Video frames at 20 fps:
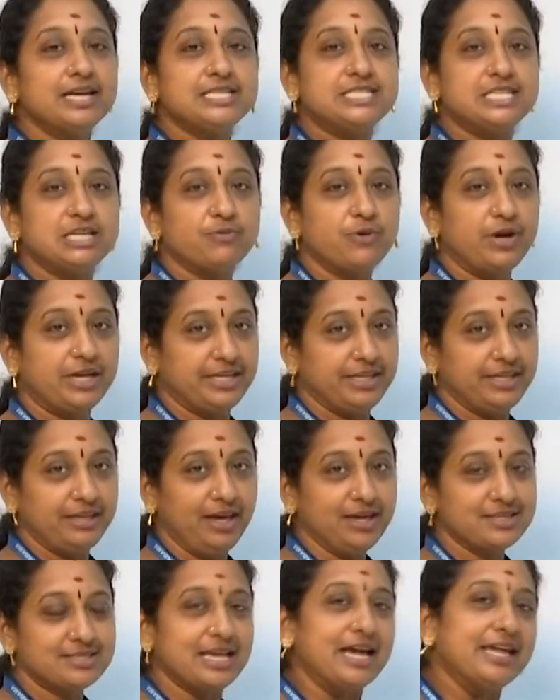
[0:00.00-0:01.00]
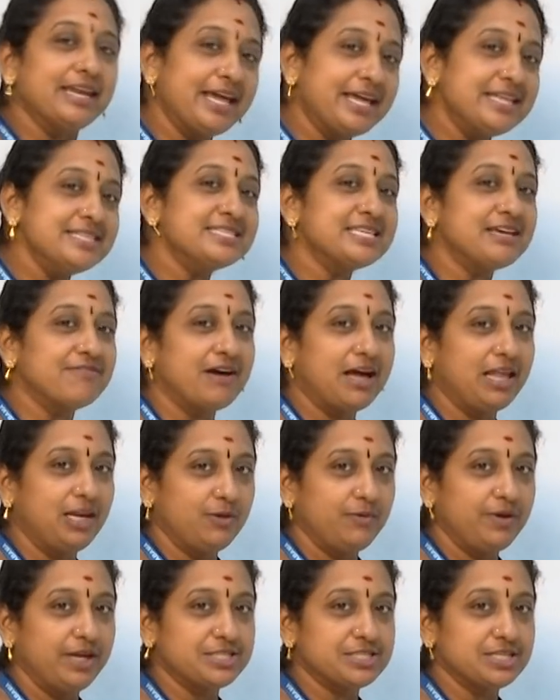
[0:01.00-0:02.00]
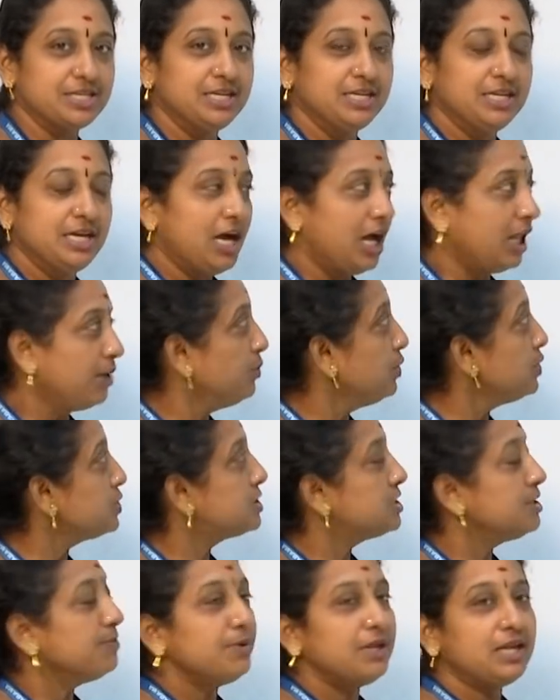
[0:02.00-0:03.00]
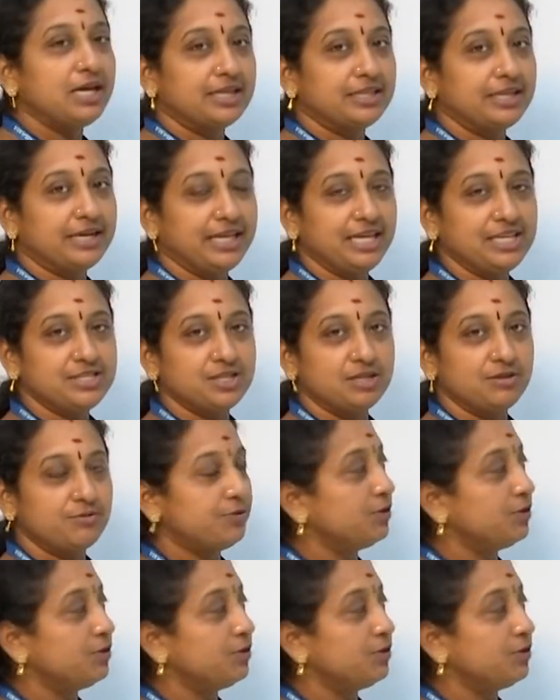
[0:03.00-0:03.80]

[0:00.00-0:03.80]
dy dx, and hence evaluate. Almost similar, the region, if